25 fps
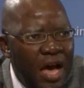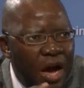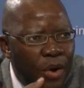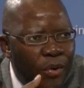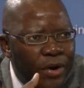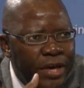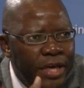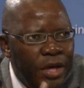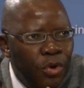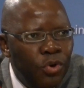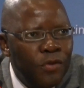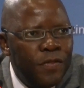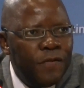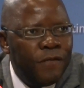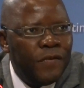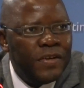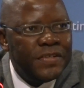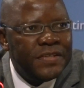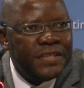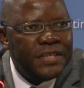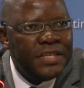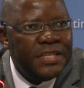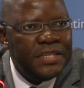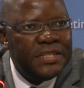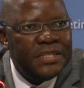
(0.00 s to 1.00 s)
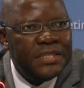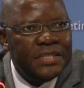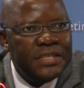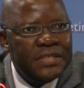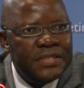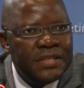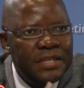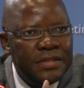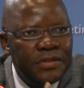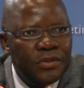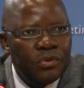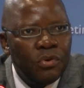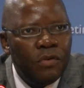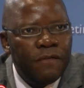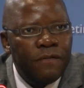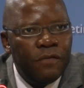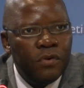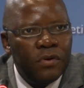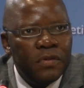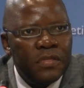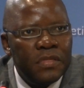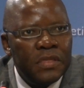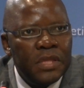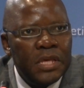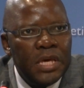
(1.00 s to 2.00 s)
our health facilities, and so
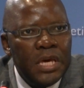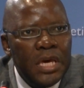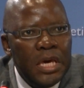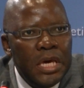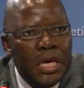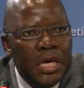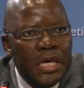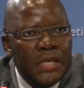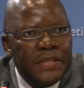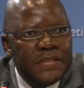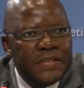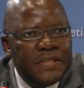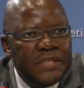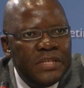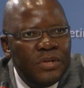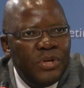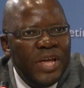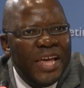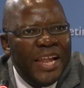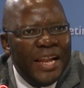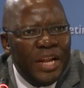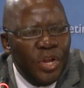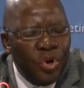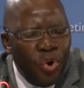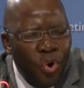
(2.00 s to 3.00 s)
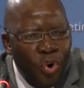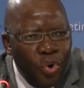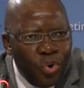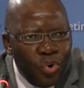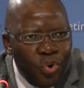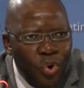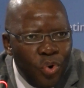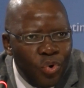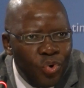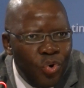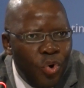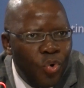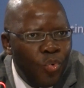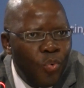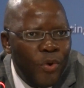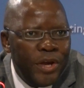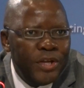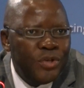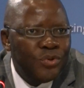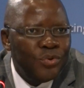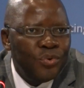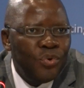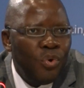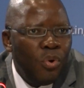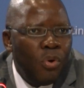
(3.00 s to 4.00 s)
forth. It's still a long
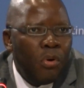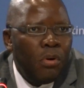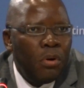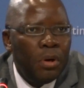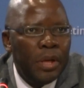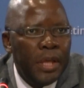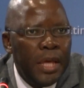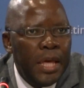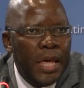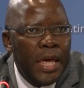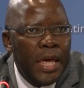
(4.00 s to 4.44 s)
way to go.